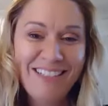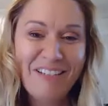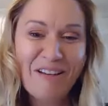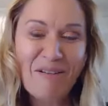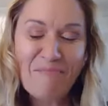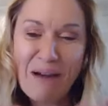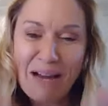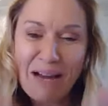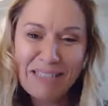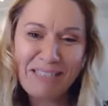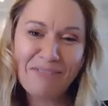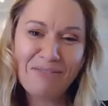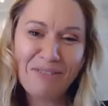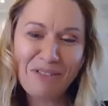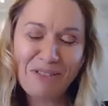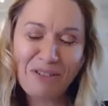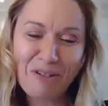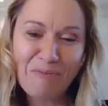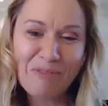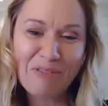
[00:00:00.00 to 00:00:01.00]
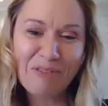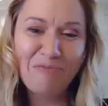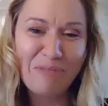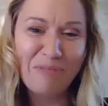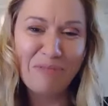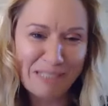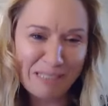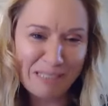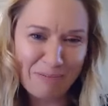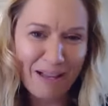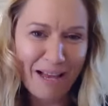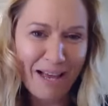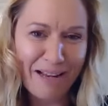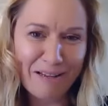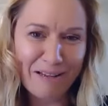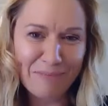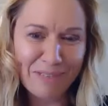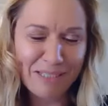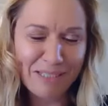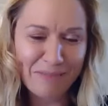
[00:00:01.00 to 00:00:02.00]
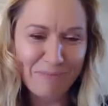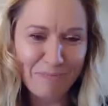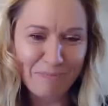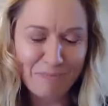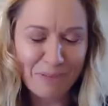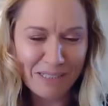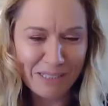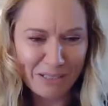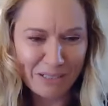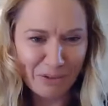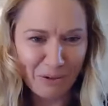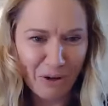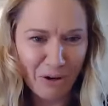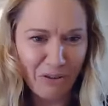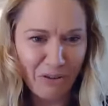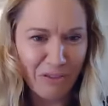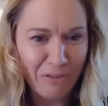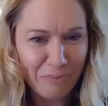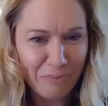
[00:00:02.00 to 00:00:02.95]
massive in terms of business planning and business growth.